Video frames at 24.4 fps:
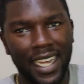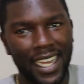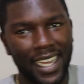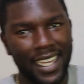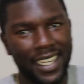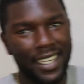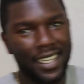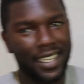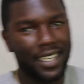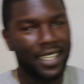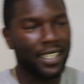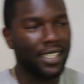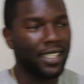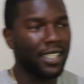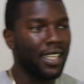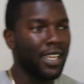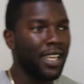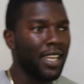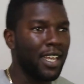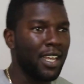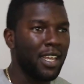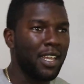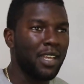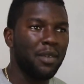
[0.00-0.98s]
I did it,
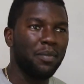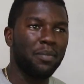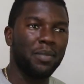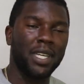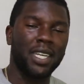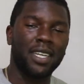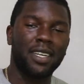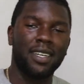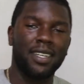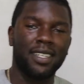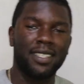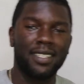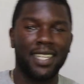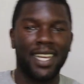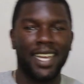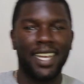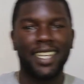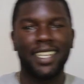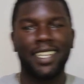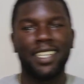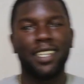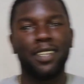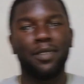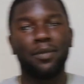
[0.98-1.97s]
because I
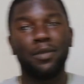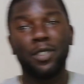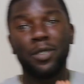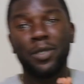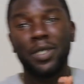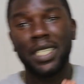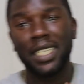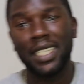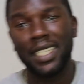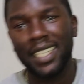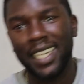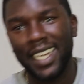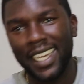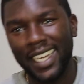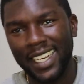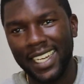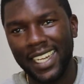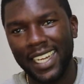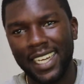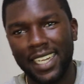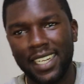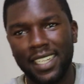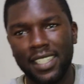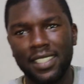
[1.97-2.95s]
ended up doing the 9.
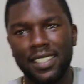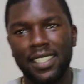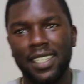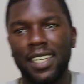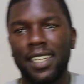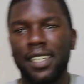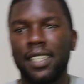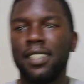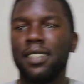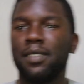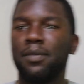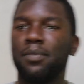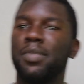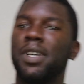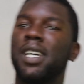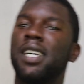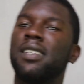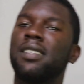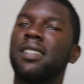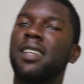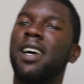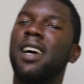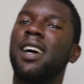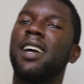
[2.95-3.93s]
Like I said, I didn't
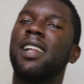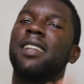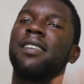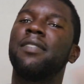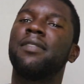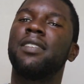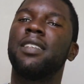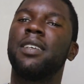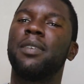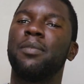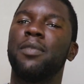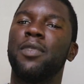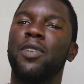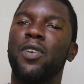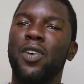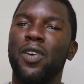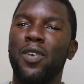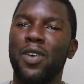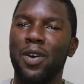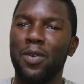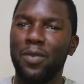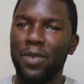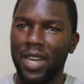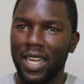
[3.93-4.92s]
pass all of them
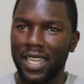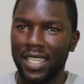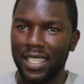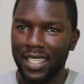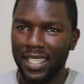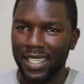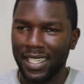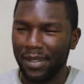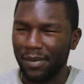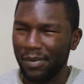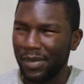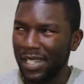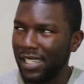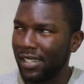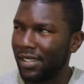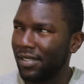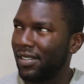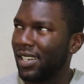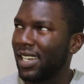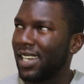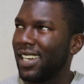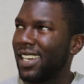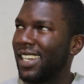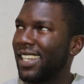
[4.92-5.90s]
how I wanted. I believe
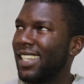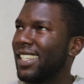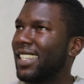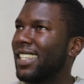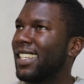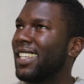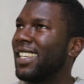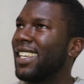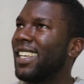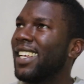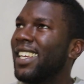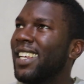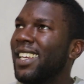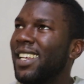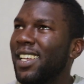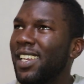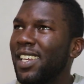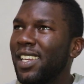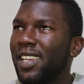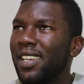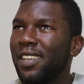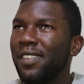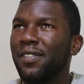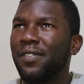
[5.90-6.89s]
I got
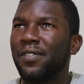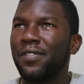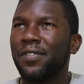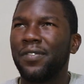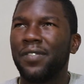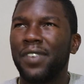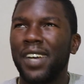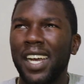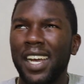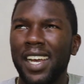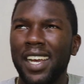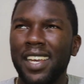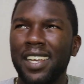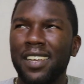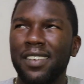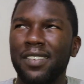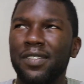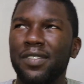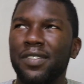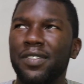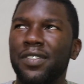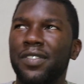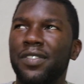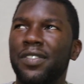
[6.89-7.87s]
5
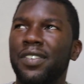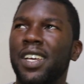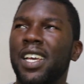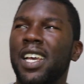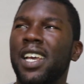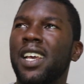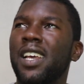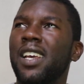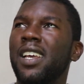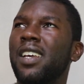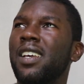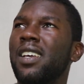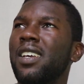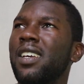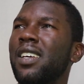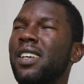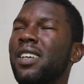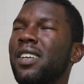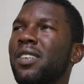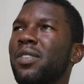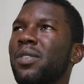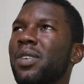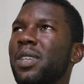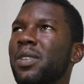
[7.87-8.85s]

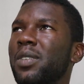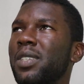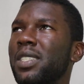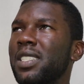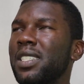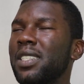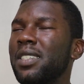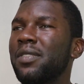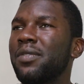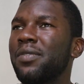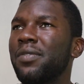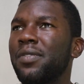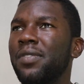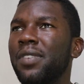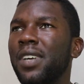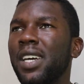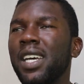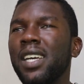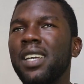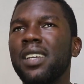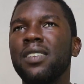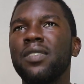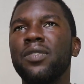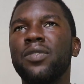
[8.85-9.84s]
what was it,
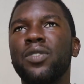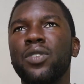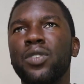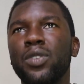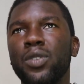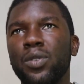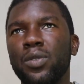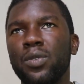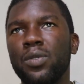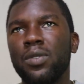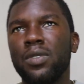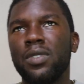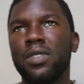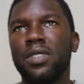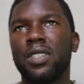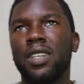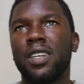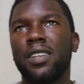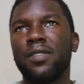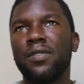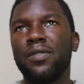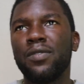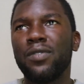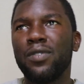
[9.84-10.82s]
5 twos
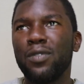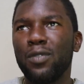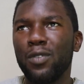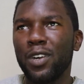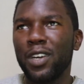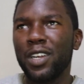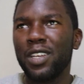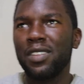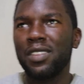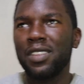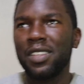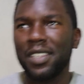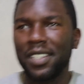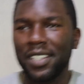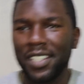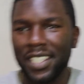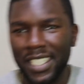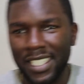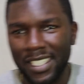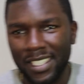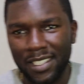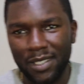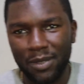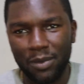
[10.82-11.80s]
and 4
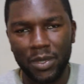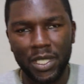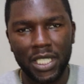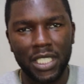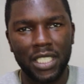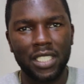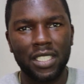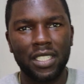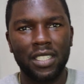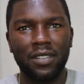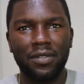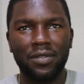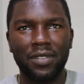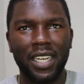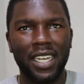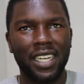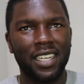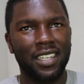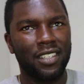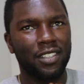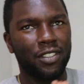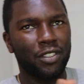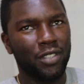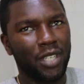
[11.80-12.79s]
threes, which if
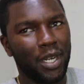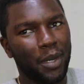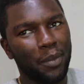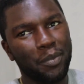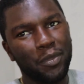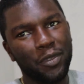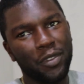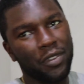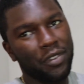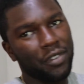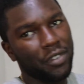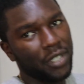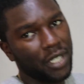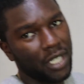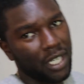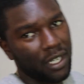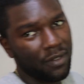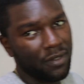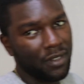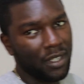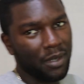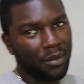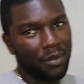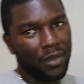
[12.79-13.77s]
I dropped 3
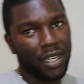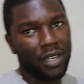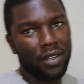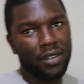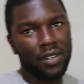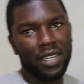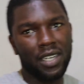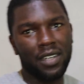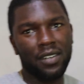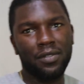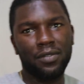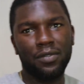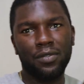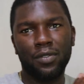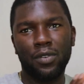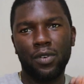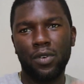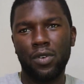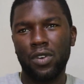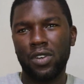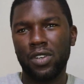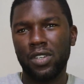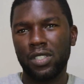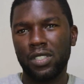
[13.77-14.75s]
of them, I could have
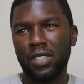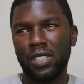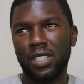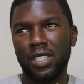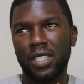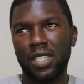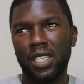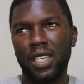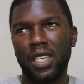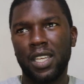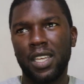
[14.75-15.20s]
focused,